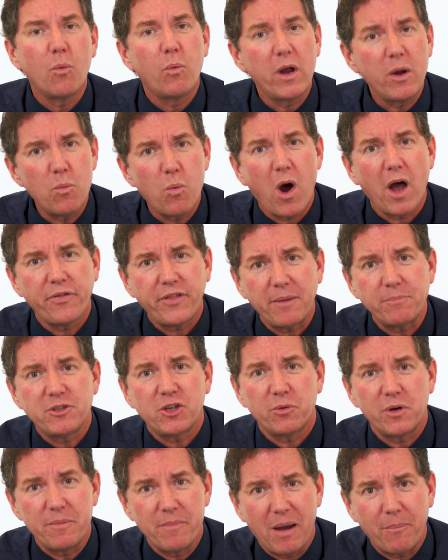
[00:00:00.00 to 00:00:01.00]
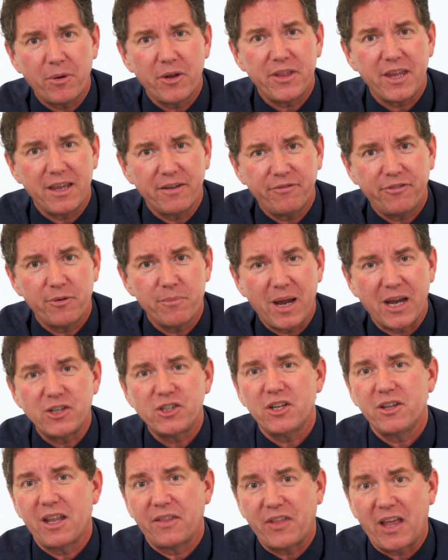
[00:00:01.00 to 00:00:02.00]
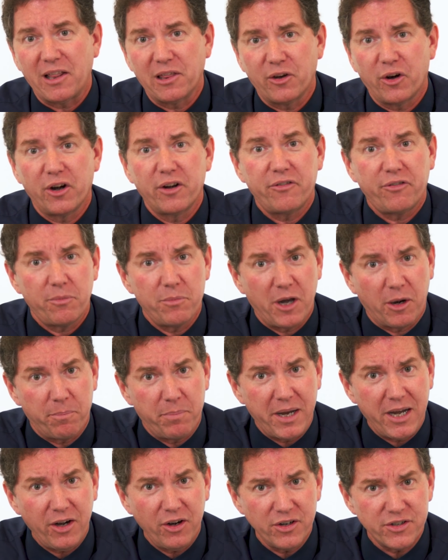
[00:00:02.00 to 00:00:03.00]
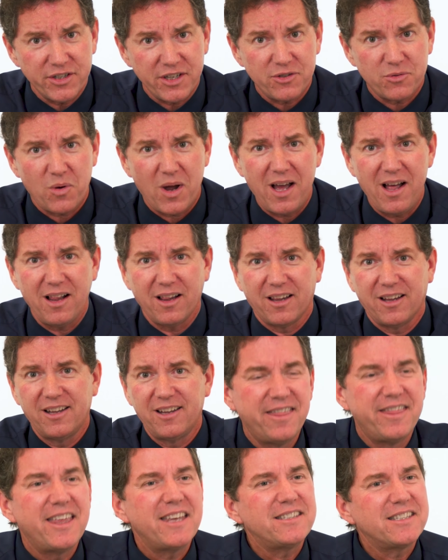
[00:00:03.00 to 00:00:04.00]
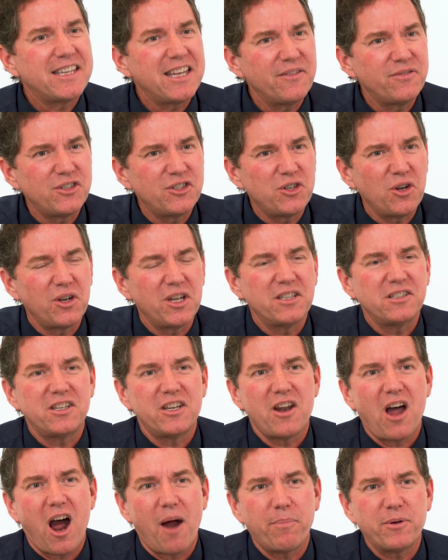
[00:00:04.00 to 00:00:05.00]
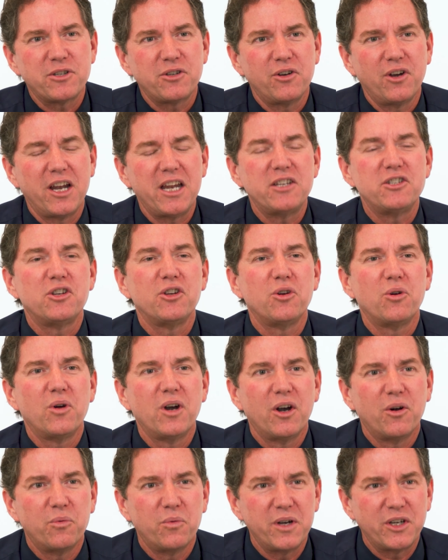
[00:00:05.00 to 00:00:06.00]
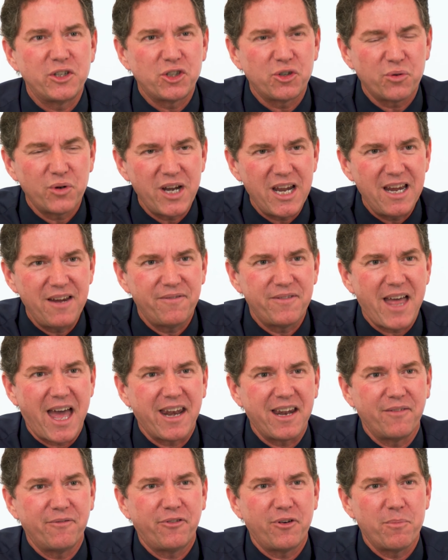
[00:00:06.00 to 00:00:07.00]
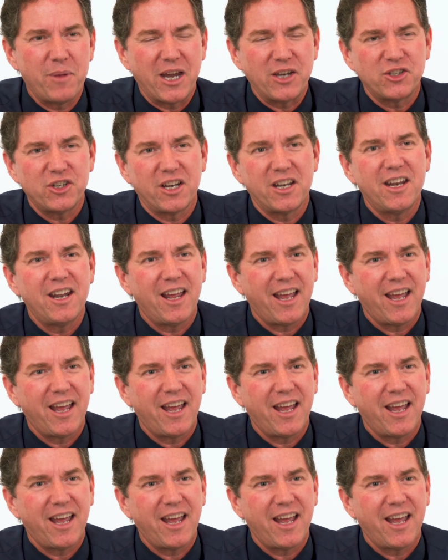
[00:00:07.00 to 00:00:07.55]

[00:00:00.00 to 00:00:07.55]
we want them to remember the information that they learned from their peers as well. This gives students an opportunity to retrieve that information